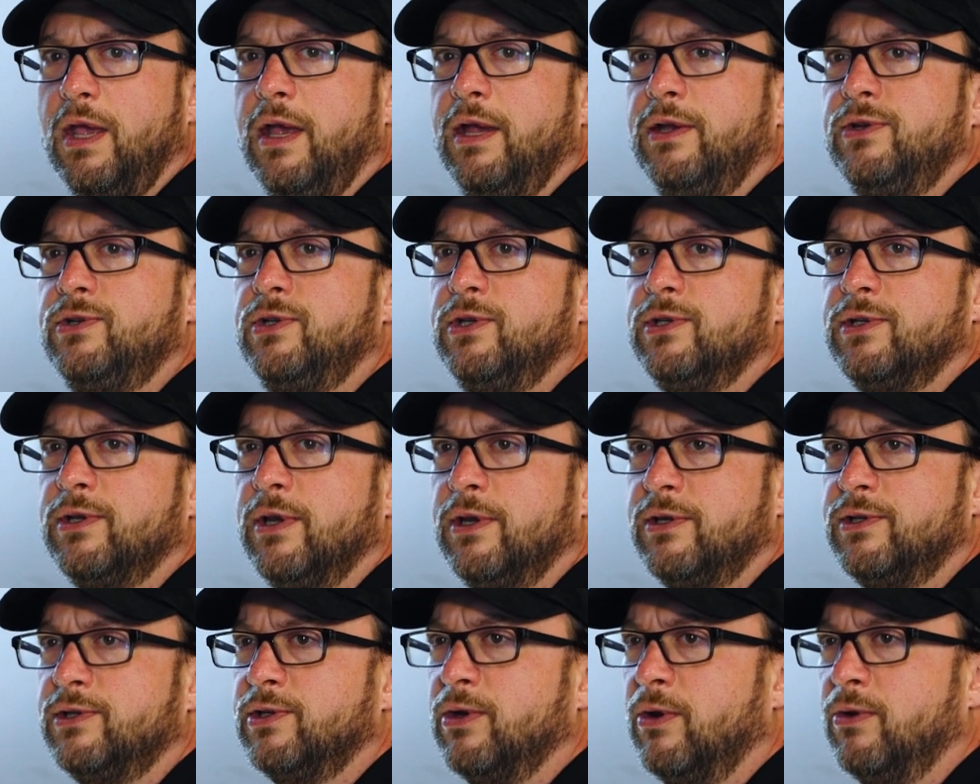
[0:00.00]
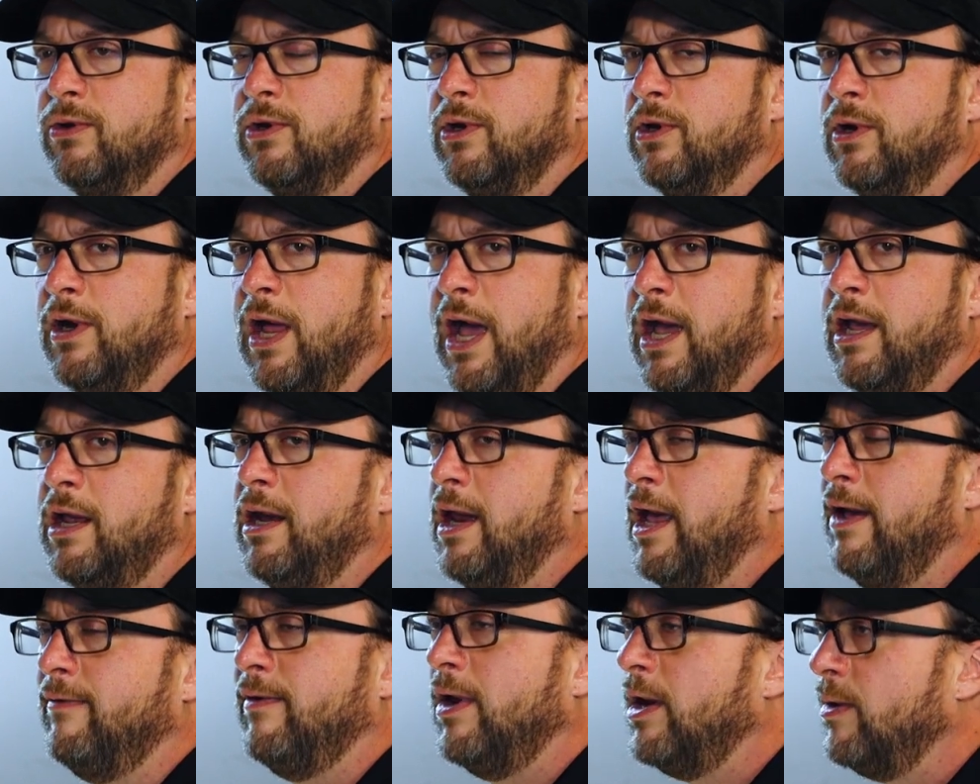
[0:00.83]
And she's like, so you're not going
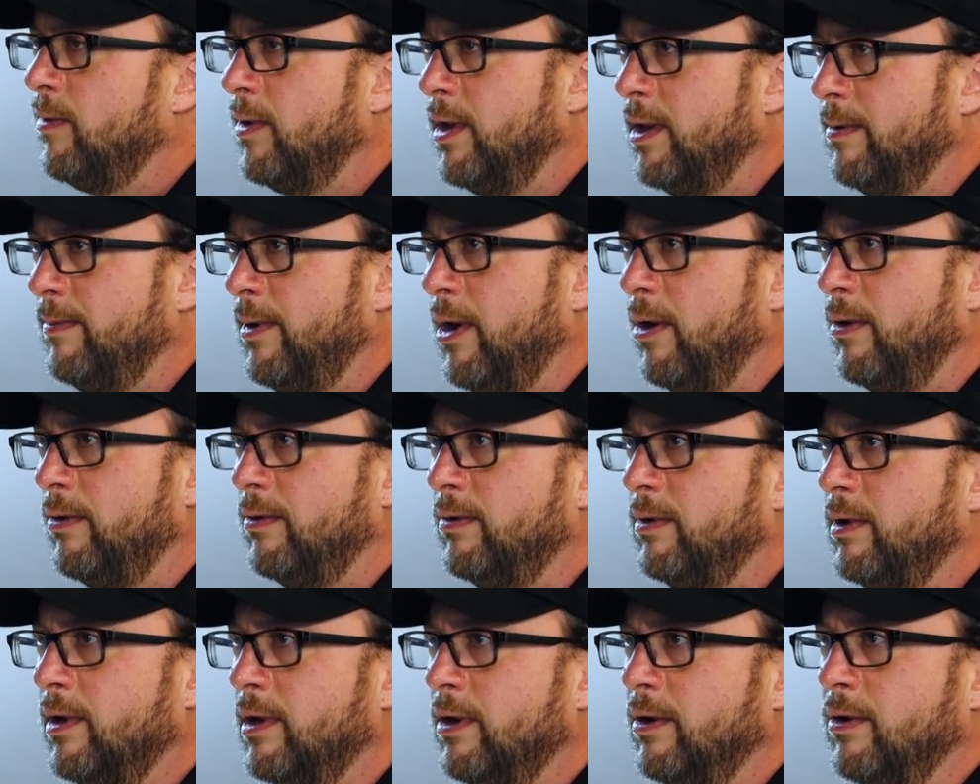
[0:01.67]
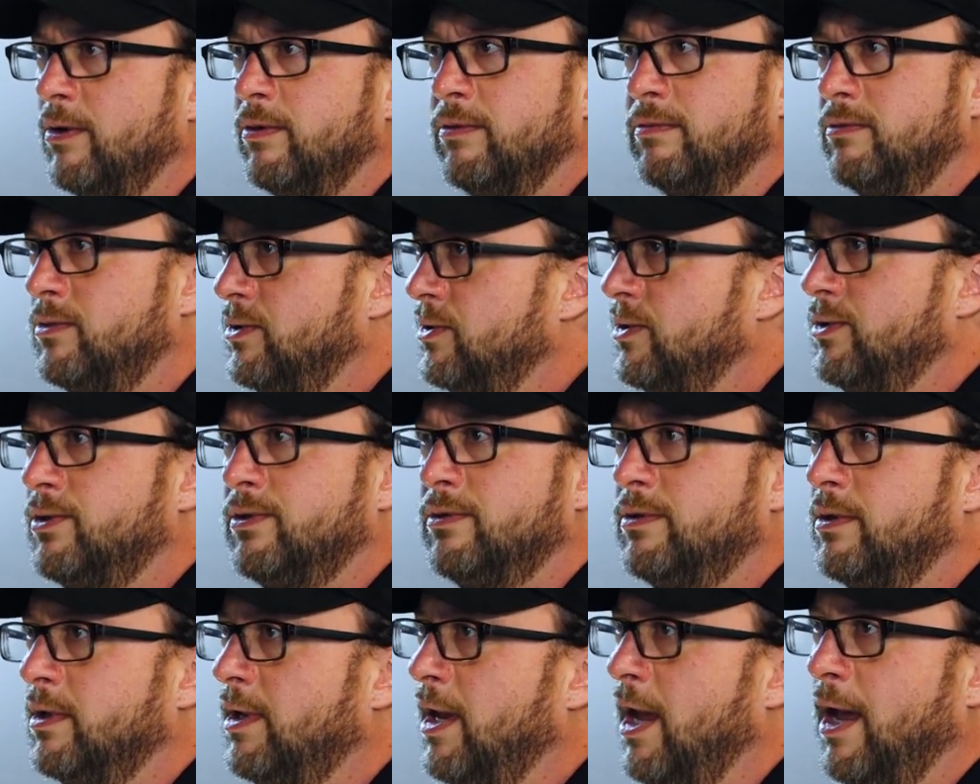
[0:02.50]
to have anyone on the boat? I go,
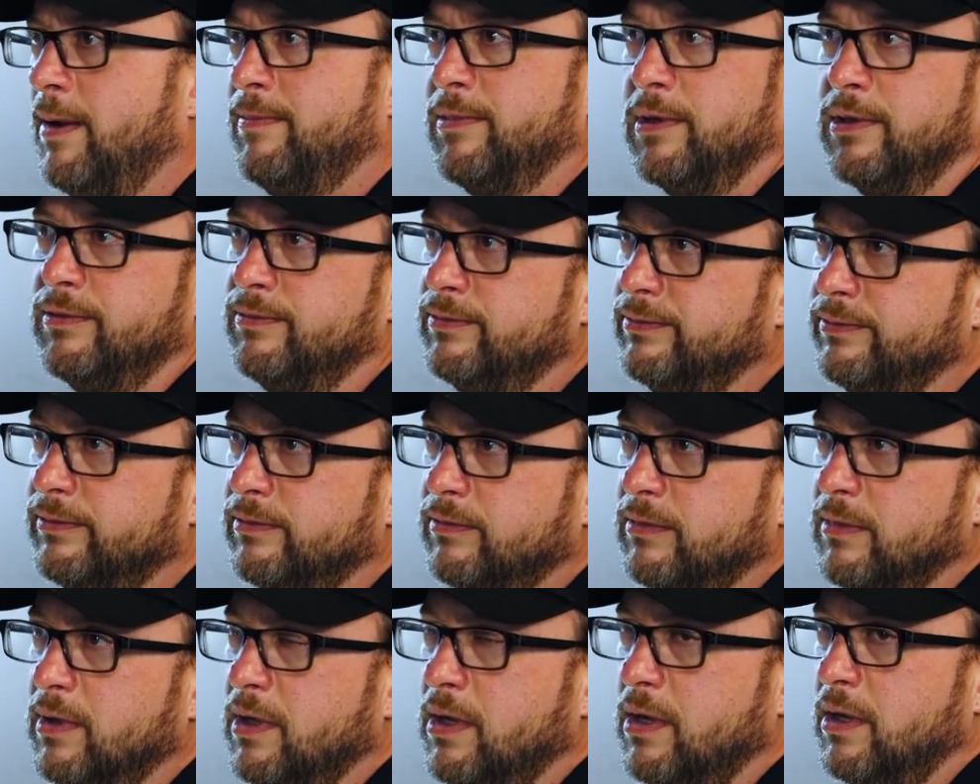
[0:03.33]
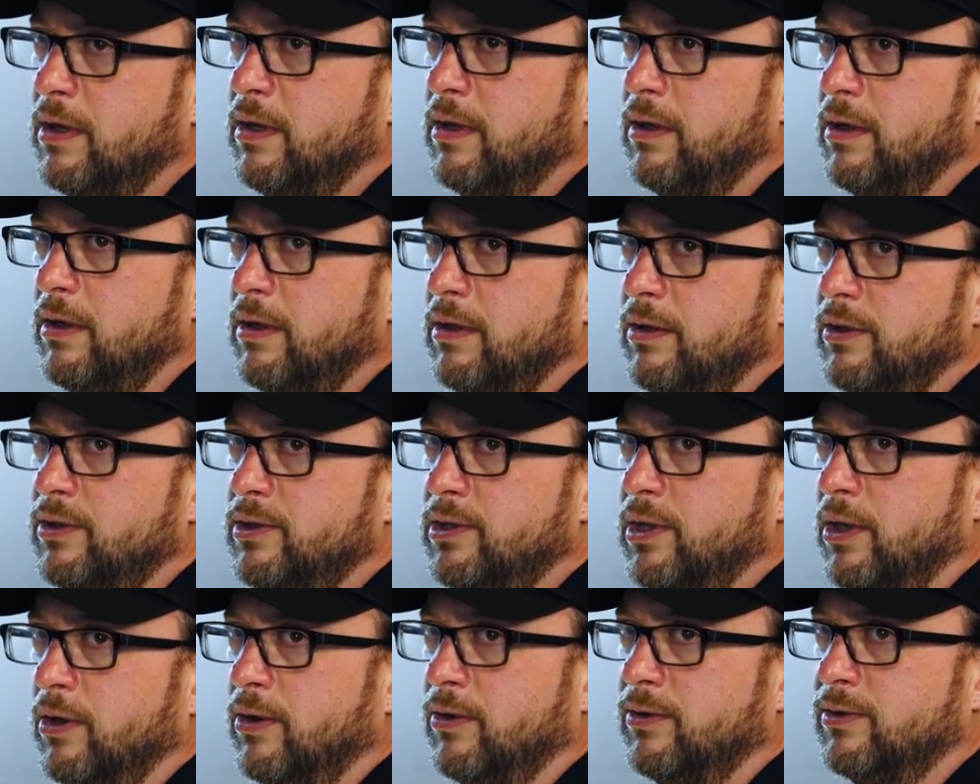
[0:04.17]
just the captain.
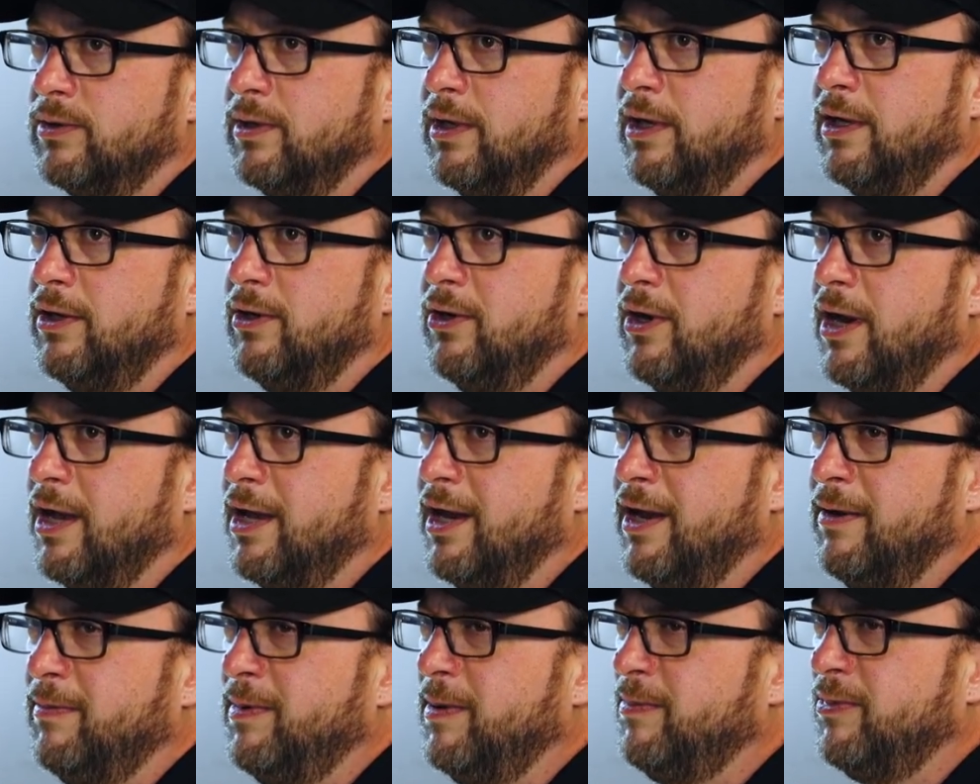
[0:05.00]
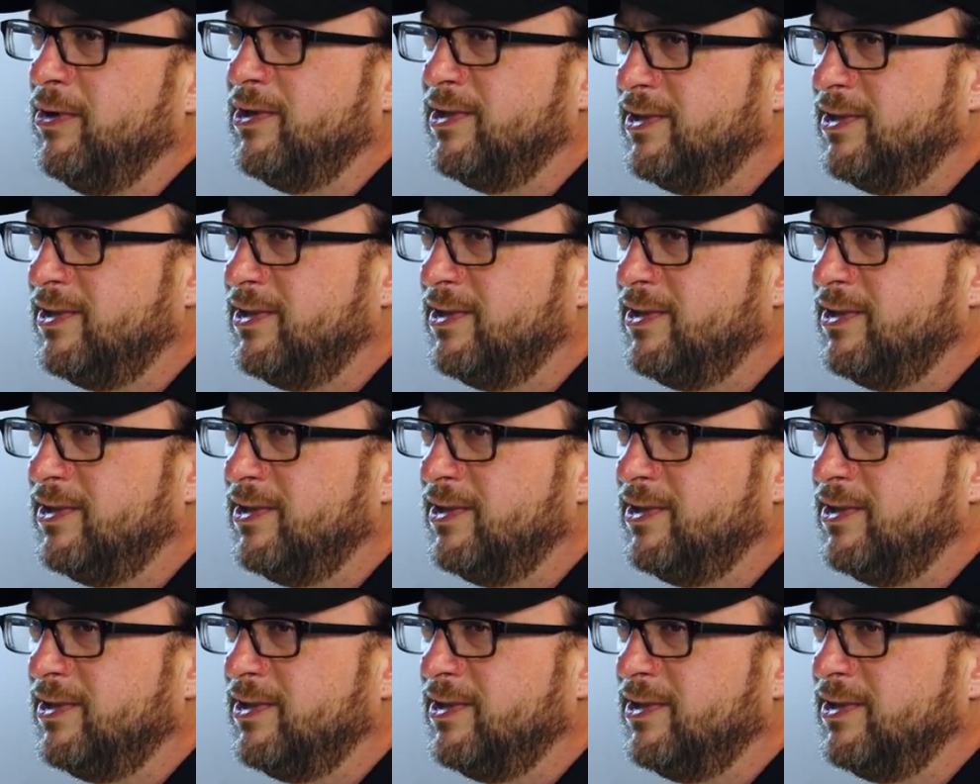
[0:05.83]
She goes, and you're not going to have people